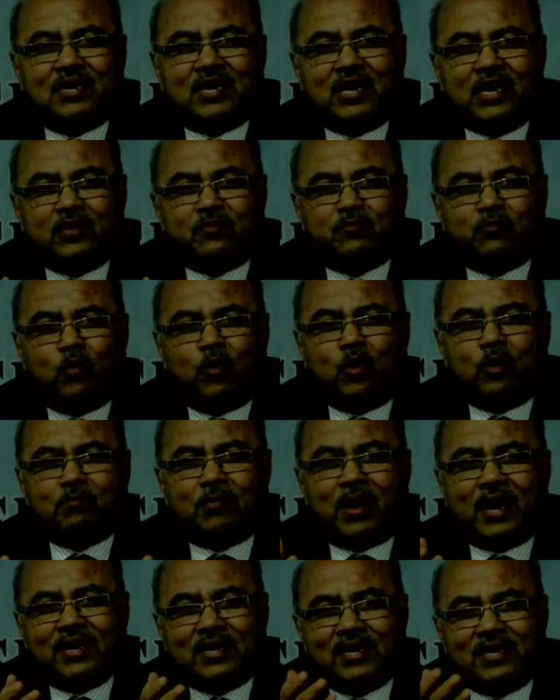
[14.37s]
Case 4,
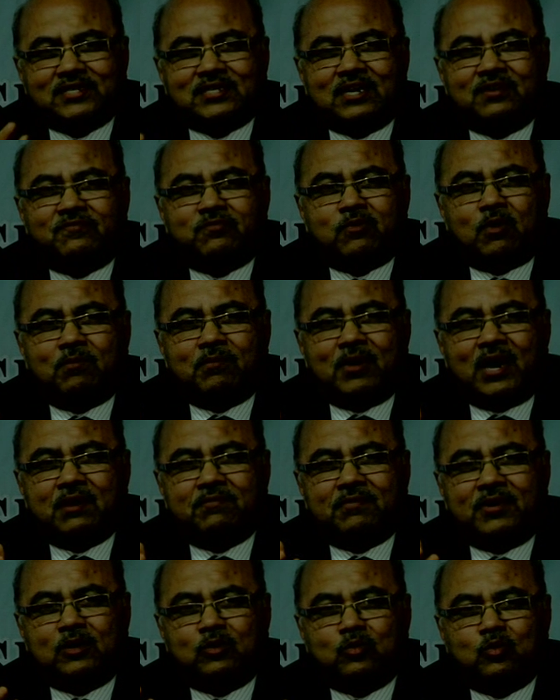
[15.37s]
migration from
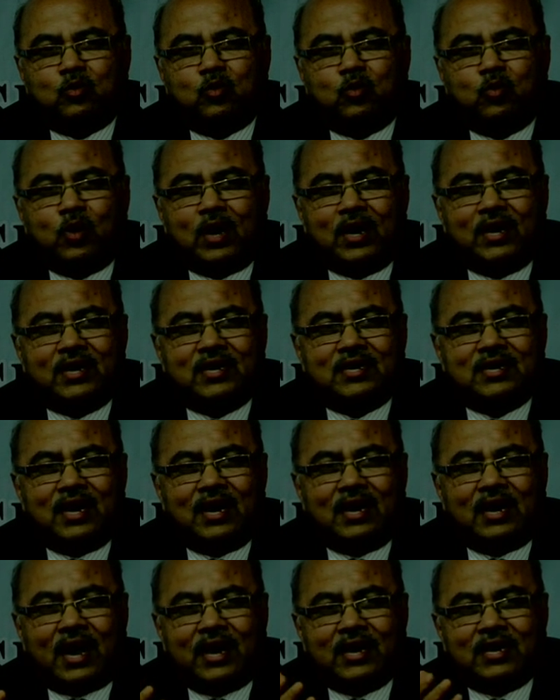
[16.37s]
urban to rural area
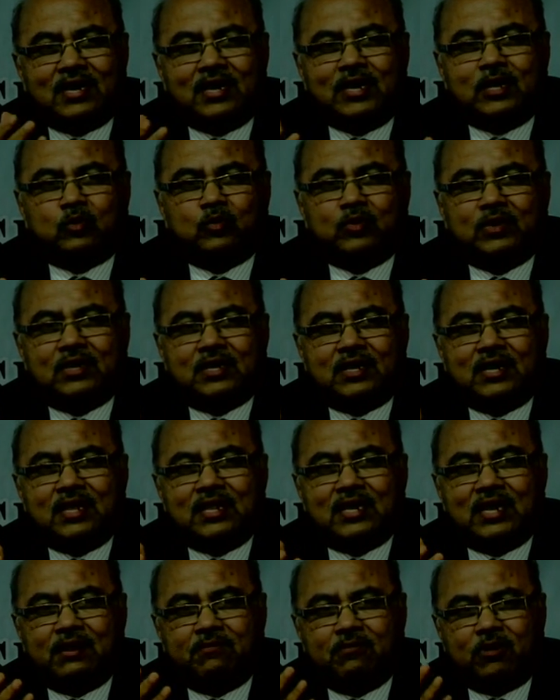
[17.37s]
likely to increase
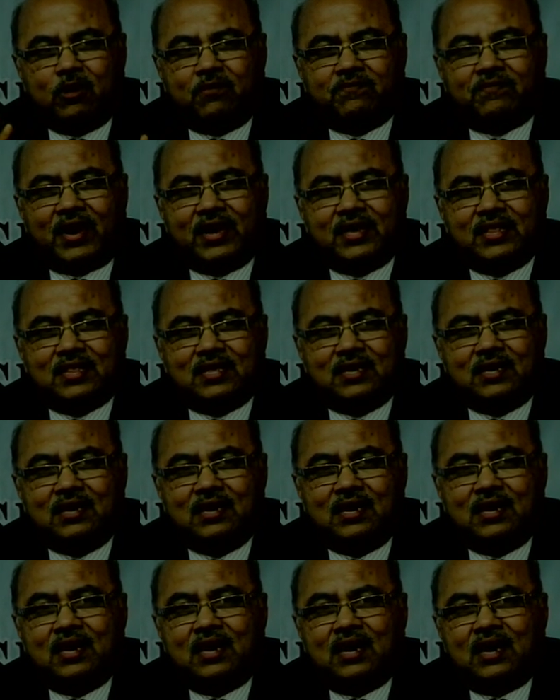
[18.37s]
level of IC
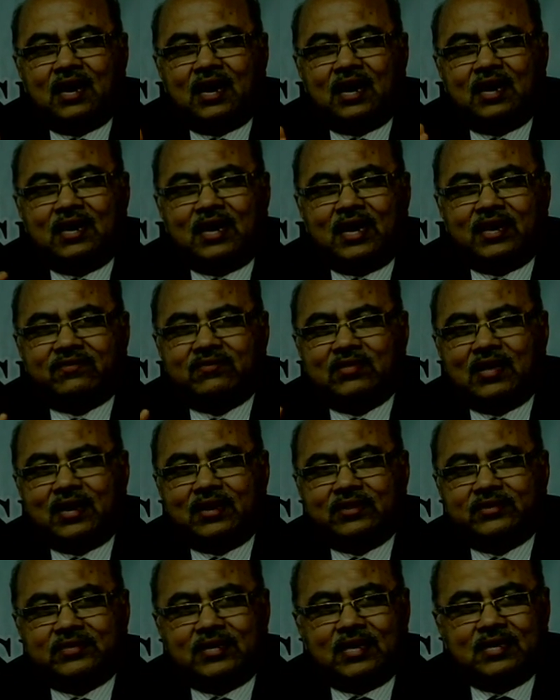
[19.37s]
unless there
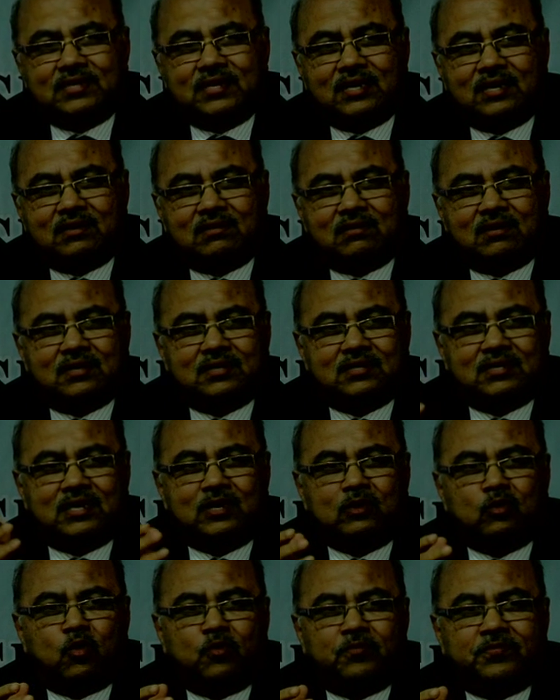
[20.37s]
is change in
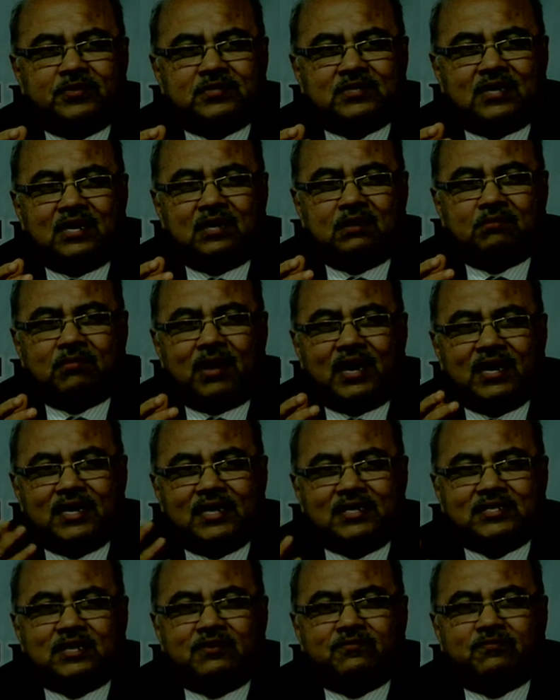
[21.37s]
Gini coefficient.
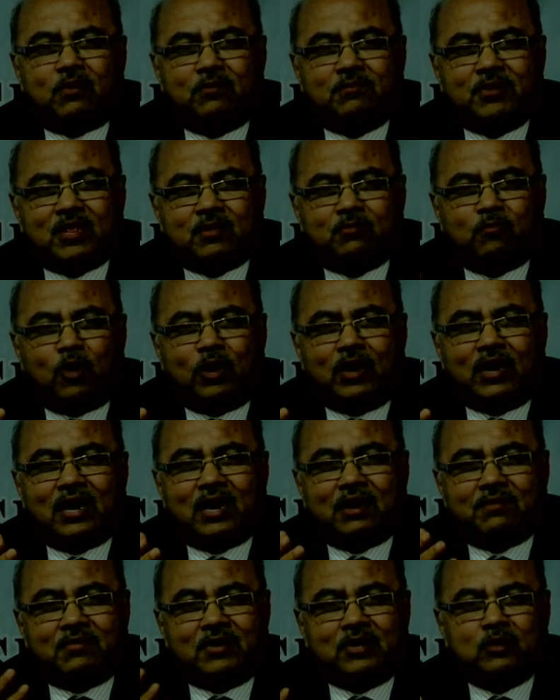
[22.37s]
Migration from smaller
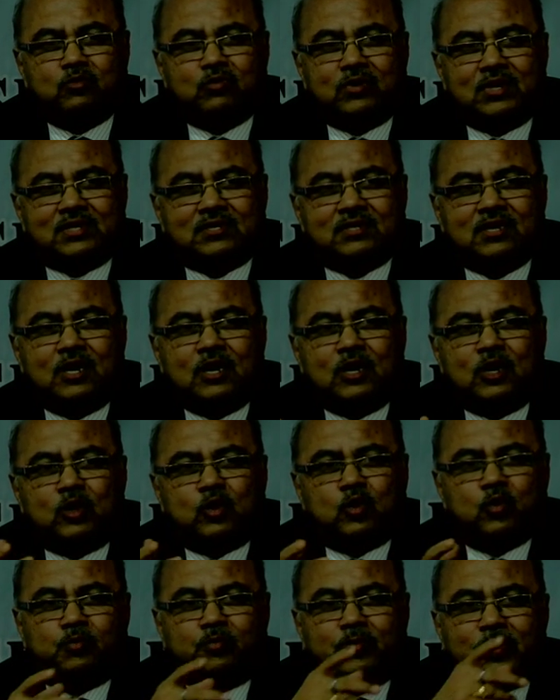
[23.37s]
urban units
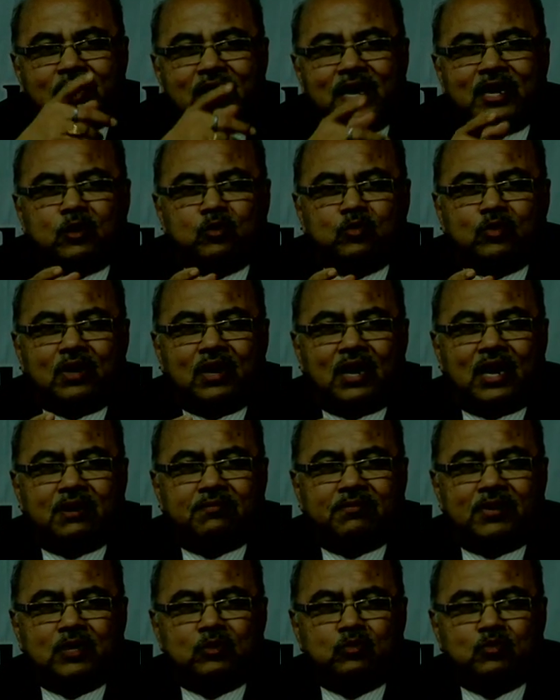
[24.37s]
to bigger
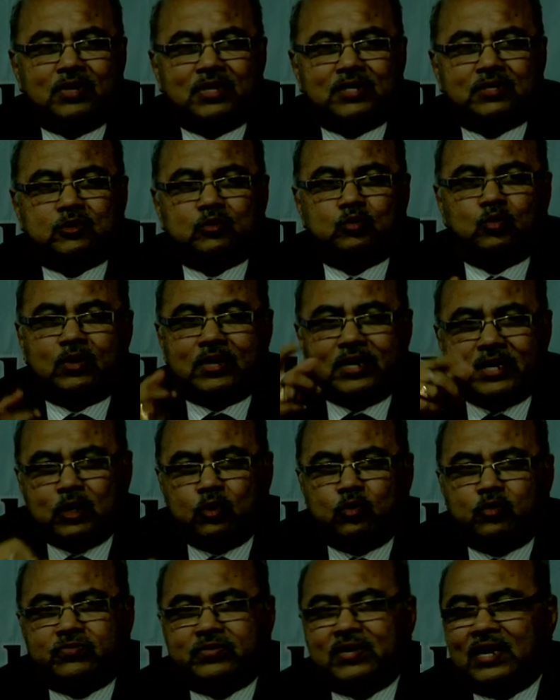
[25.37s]
urban units to
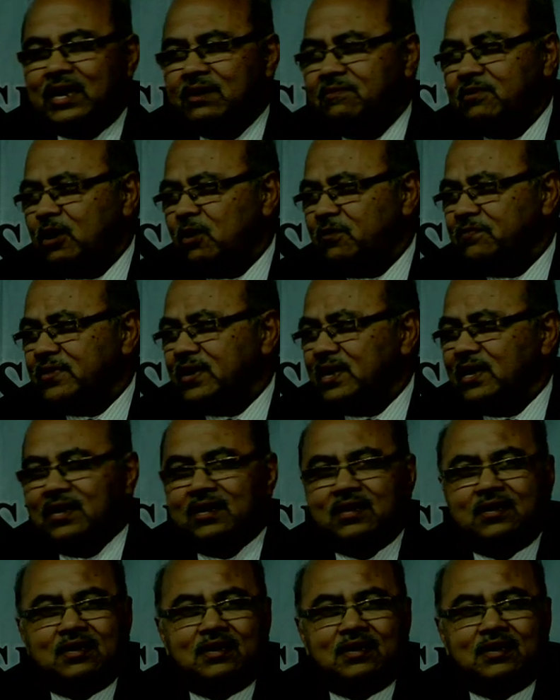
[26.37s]
reduce the level of K.